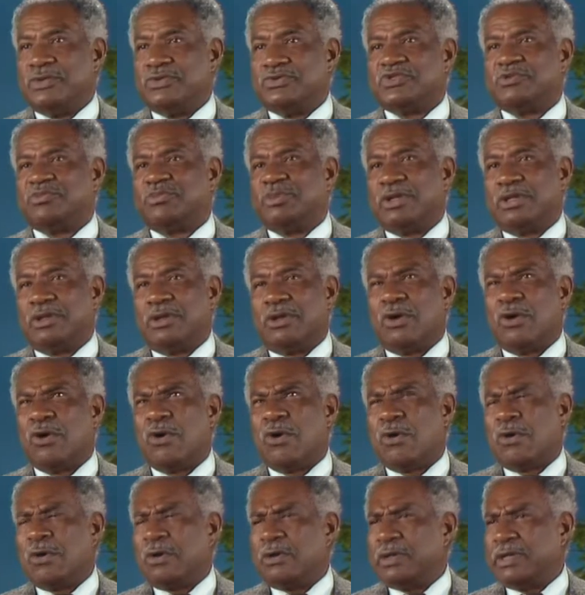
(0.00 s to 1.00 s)
spill
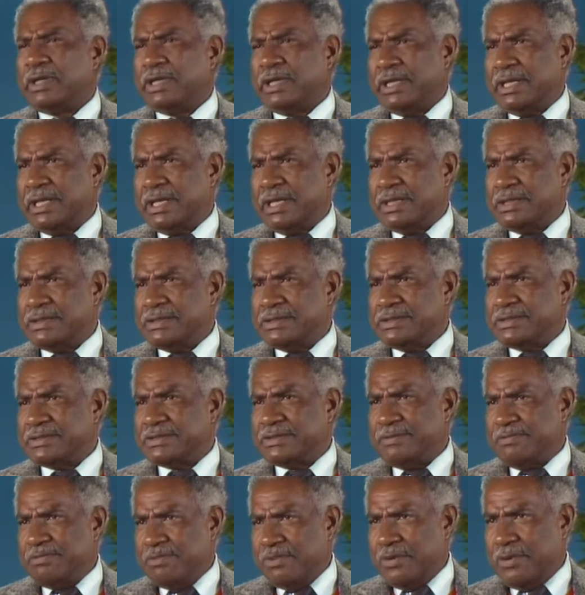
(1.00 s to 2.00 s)
all and
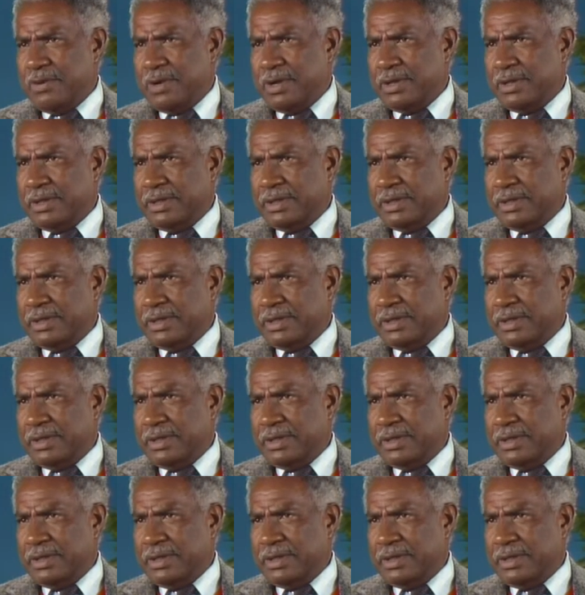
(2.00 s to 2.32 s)
some more.